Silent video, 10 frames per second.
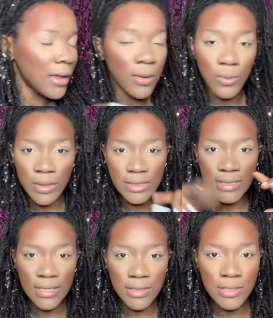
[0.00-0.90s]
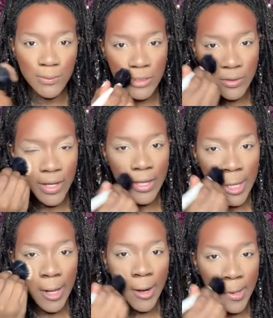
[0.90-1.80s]
we're gonna take this brush right
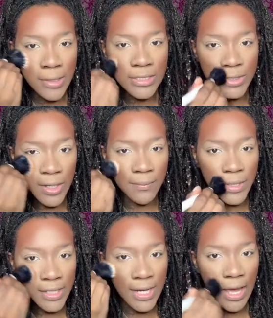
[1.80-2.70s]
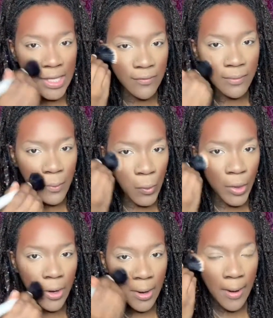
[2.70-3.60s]
here, and it's gonna blend it out even
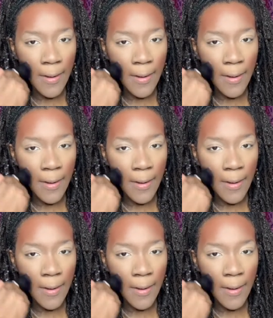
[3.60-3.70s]
more.